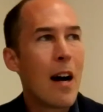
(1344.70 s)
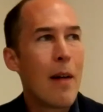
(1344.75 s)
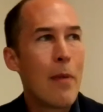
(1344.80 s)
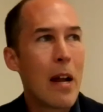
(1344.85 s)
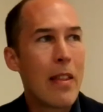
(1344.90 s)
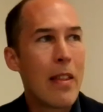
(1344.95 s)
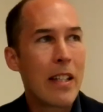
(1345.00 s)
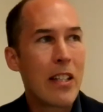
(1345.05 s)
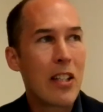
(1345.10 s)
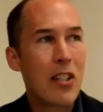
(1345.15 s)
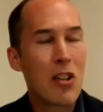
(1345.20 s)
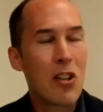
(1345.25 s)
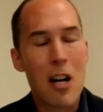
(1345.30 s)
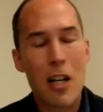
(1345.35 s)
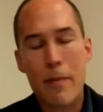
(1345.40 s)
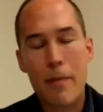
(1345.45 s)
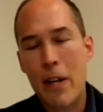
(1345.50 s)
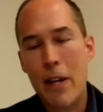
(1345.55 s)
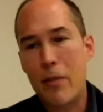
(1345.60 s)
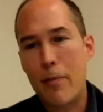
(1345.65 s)
I mean, I think to
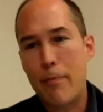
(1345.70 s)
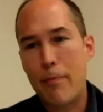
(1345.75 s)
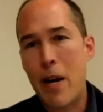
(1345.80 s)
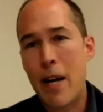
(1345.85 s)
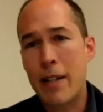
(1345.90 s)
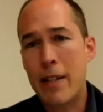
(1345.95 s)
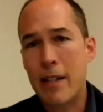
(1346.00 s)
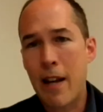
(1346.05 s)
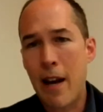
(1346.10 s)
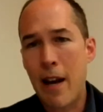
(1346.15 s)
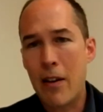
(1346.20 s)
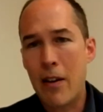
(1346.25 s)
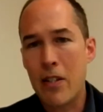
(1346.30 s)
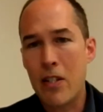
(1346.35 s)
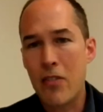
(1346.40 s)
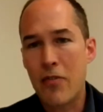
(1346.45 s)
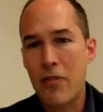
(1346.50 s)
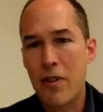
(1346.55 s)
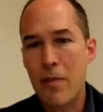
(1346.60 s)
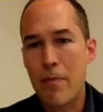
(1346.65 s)
talk about the
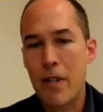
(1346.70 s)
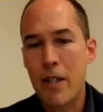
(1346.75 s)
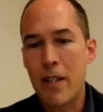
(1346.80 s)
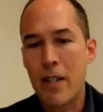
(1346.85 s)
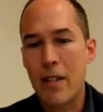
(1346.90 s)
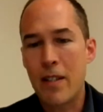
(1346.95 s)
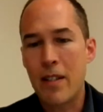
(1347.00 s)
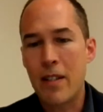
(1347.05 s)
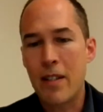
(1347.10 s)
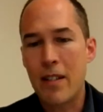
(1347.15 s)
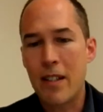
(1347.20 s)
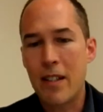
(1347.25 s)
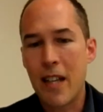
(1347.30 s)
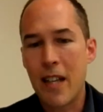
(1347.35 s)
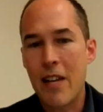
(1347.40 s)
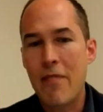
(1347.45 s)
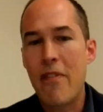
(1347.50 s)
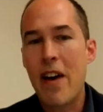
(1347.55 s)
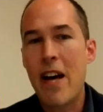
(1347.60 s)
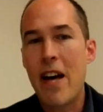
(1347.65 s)
practicalities from an
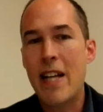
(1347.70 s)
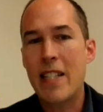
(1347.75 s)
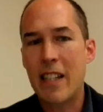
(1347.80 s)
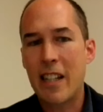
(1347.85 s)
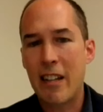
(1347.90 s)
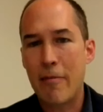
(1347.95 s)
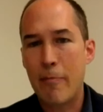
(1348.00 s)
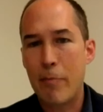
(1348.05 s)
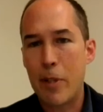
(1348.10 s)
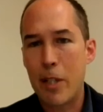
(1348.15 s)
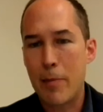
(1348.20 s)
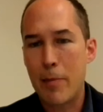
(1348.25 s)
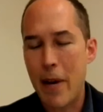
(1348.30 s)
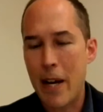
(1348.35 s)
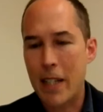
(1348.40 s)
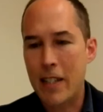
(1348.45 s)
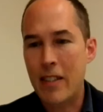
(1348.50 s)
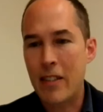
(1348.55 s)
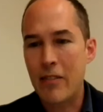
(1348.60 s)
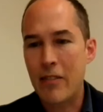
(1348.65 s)
investigative
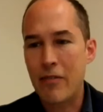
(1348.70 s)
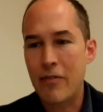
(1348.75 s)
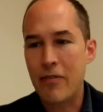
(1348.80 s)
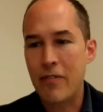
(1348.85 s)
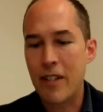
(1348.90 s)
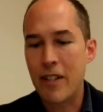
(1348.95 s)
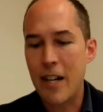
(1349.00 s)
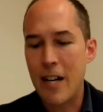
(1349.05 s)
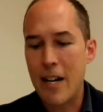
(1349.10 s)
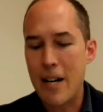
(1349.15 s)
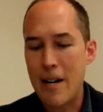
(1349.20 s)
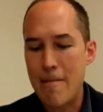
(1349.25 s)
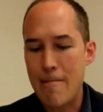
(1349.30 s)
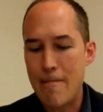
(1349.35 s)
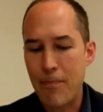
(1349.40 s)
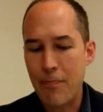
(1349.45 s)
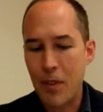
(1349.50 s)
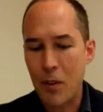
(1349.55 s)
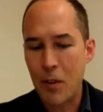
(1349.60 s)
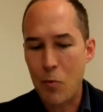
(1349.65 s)
perspective,
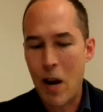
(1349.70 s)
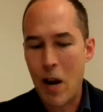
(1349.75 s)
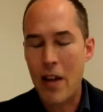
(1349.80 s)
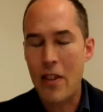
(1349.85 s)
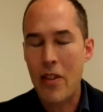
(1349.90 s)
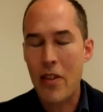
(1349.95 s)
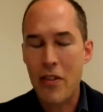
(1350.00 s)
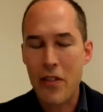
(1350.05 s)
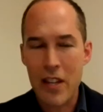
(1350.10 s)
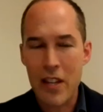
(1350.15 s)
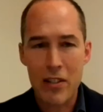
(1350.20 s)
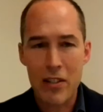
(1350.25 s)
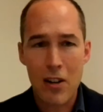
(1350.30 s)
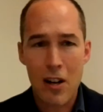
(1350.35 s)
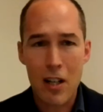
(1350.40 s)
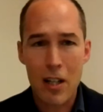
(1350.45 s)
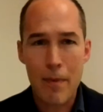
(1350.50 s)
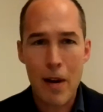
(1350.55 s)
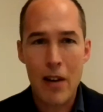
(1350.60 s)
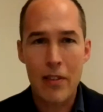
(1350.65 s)
rather than
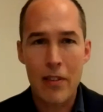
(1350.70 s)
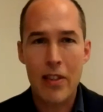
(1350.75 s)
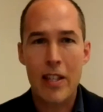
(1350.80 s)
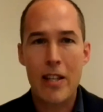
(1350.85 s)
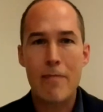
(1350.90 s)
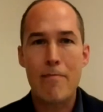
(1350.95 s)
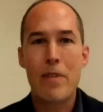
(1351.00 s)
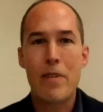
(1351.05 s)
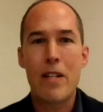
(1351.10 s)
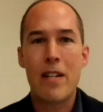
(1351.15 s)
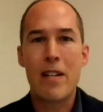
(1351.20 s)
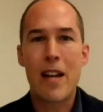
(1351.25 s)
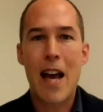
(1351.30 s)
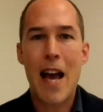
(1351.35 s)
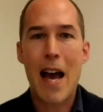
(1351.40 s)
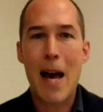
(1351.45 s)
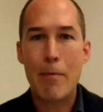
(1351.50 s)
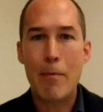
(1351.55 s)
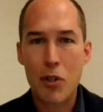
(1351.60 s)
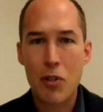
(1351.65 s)
talk about them in
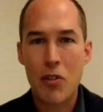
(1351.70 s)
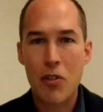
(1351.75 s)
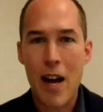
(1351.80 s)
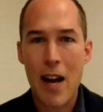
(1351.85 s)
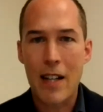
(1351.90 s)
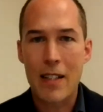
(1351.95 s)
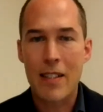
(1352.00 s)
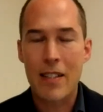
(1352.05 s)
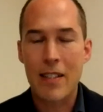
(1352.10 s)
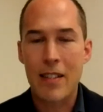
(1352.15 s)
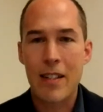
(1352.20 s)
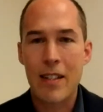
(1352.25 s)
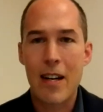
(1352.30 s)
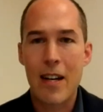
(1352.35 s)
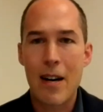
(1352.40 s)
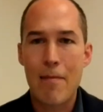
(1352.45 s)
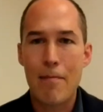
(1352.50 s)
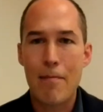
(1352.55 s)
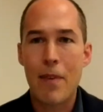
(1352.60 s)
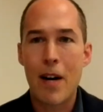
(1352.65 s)
abstract,
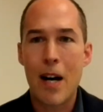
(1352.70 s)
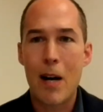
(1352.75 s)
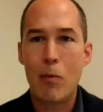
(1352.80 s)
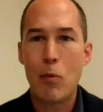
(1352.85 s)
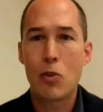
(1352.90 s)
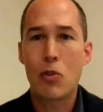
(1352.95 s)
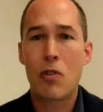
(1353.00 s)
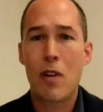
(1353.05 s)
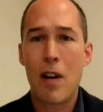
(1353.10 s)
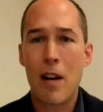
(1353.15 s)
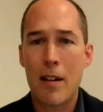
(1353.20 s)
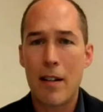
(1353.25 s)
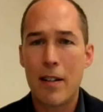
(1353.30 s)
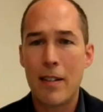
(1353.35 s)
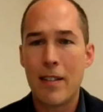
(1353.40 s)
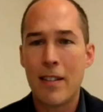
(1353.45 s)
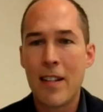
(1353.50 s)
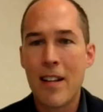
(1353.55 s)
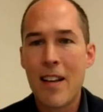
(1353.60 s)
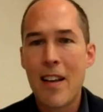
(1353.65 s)
I will try
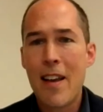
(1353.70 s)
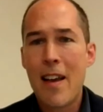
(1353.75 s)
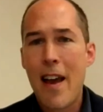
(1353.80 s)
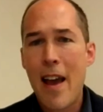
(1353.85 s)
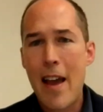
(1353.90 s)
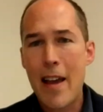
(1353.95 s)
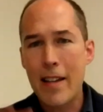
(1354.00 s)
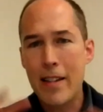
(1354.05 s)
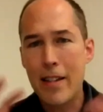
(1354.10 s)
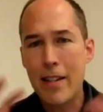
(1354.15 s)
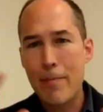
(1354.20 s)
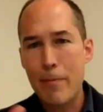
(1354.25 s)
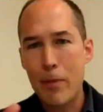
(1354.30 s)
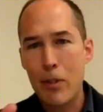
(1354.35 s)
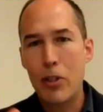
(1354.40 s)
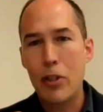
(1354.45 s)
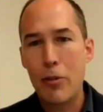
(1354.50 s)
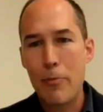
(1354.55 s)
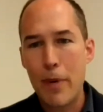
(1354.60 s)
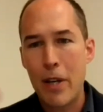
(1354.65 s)
to hang them
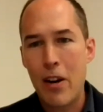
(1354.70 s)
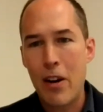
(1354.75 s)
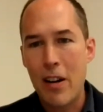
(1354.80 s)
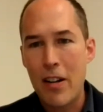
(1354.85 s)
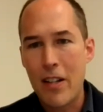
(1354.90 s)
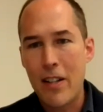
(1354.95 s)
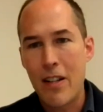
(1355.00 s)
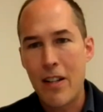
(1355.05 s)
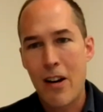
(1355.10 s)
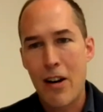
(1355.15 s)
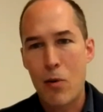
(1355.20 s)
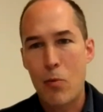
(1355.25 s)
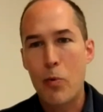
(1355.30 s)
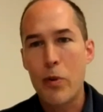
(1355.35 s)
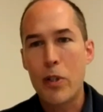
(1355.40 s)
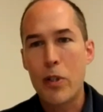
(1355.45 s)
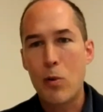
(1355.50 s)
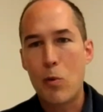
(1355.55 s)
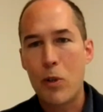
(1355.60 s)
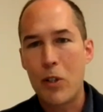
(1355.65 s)
a little bit on a
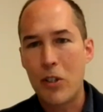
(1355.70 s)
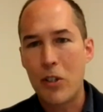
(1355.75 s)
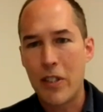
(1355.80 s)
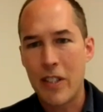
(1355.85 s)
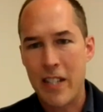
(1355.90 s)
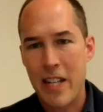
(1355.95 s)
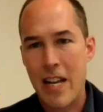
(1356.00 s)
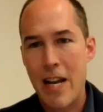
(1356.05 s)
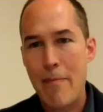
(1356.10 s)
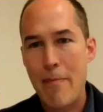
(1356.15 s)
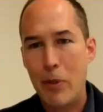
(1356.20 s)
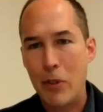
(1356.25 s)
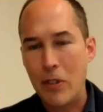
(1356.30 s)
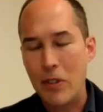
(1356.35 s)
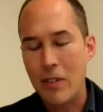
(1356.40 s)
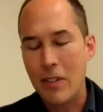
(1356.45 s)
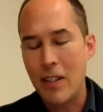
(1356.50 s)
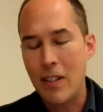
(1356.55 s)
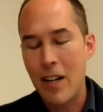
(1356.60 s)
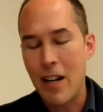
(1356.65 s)
real world
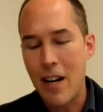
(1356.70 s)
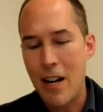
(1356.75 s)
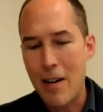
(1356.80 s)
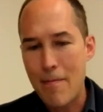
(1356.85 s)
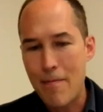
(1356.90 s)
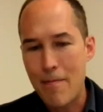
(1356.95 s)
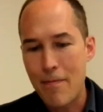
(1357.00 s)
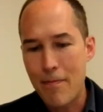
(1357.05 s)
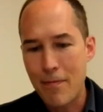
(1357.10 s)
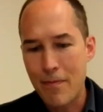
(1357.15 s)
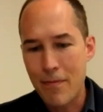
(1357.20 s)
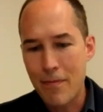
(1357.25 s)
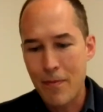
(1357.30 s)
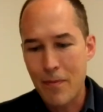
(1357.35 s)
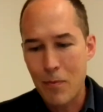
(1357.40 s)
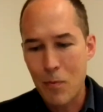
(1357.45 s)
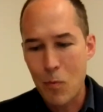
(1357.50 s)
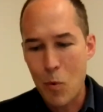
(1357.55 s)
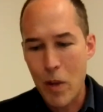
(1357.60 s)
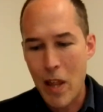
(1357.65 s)
example,
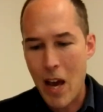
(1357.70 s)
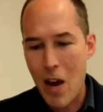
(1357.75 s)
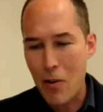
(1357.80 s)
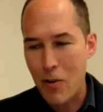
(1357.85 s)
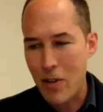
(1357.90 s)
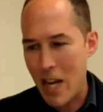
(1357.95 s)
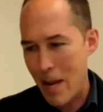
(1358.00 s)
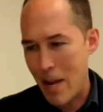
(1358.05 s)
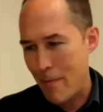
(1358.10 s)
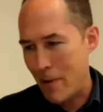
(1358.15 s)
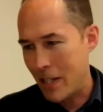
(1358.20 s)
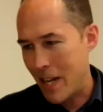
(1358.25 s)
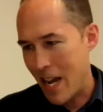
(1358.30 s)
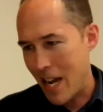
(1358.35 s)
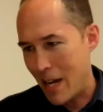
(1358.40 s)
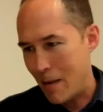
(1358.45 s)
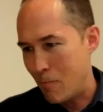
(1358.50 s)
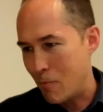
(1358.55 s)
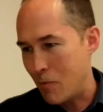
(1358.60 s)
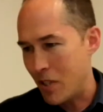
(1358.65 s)
without naming
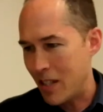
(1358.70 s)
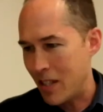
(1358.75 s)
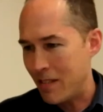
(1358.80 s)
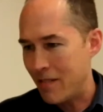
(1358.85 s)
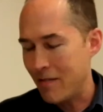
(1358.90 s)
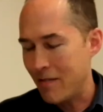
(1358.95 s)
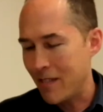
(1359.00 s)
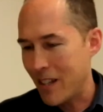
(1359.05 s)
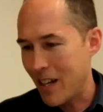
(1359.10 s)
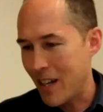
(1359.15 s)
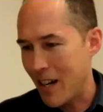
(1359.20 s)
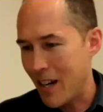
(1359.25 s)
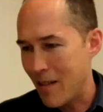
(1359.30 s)
names and